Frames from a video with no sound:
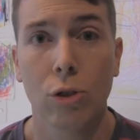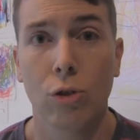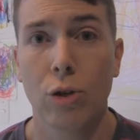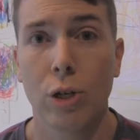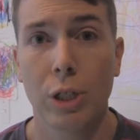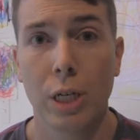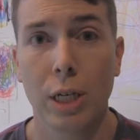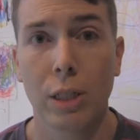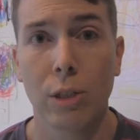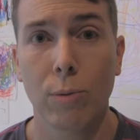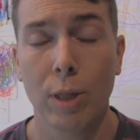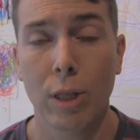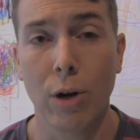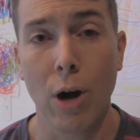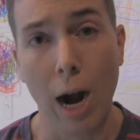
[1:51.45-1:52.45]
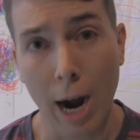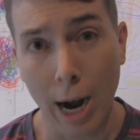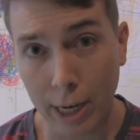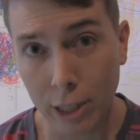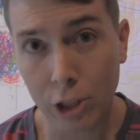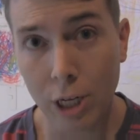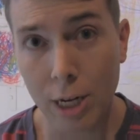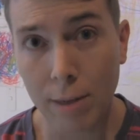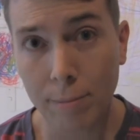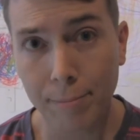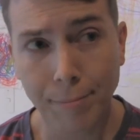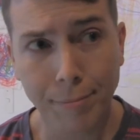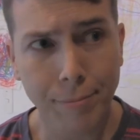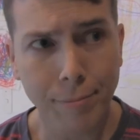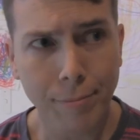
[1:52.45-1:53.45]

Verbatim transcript: Trust kids with their hygiene.